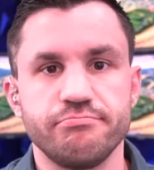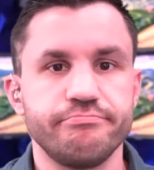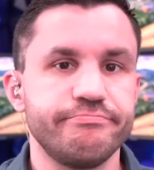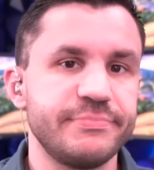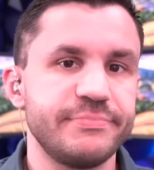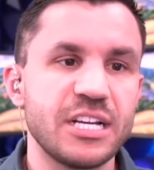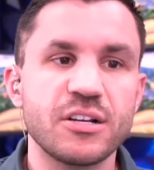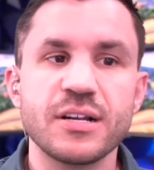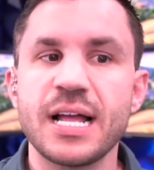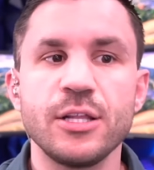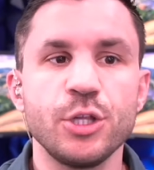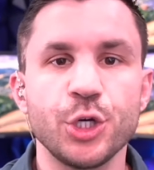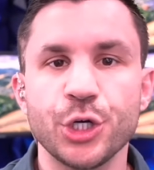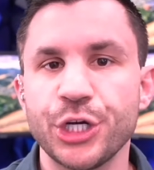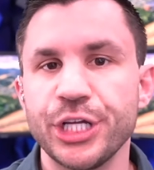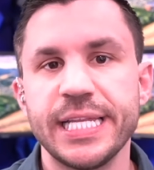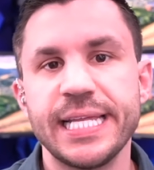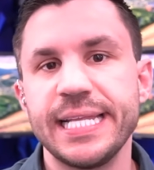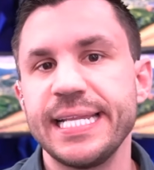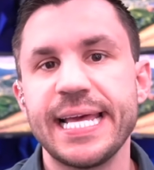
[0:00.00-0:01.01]
they're not
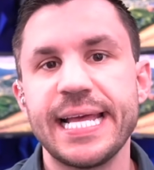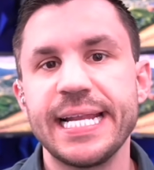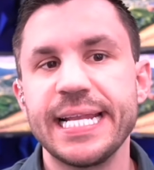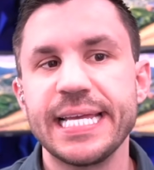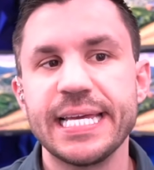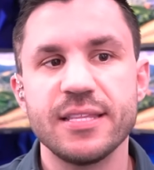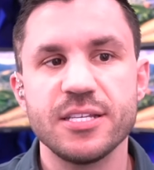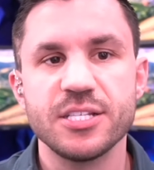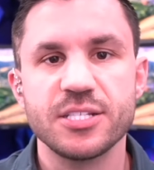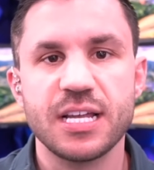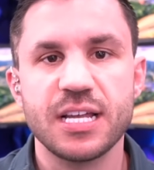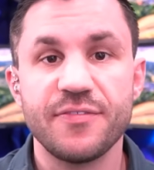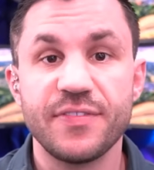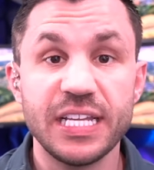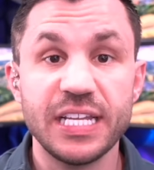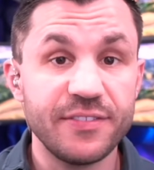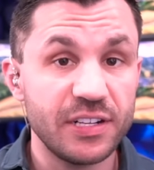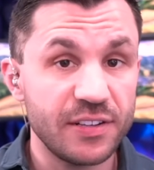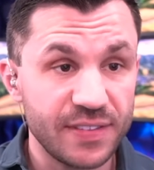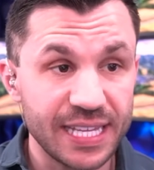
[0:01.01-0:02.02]
looking into any of this stuff. And
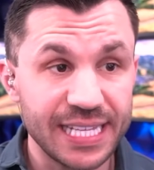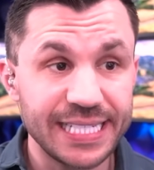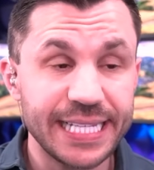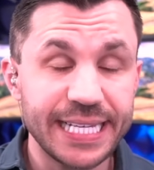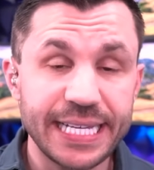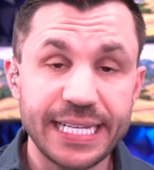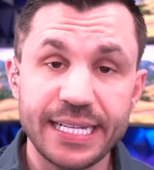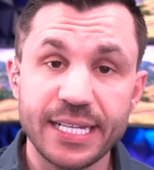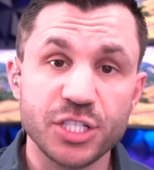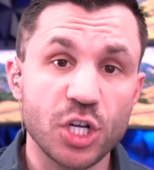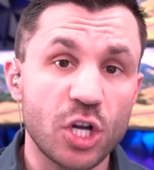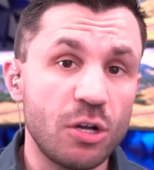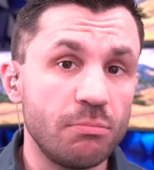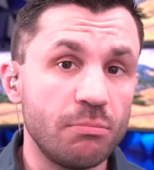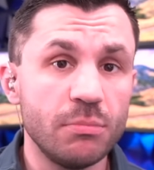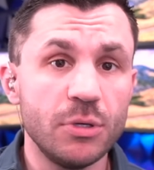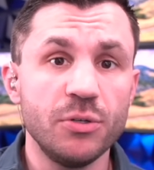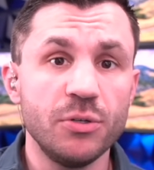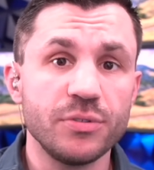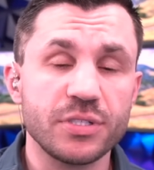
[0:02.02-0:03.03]
even if they did, it's all
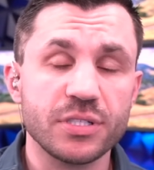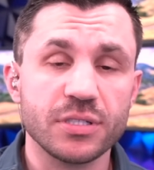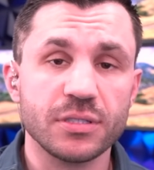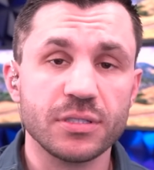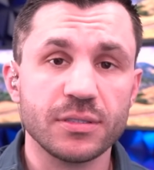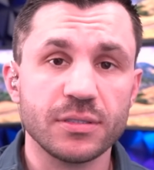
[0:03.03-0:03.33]
moot.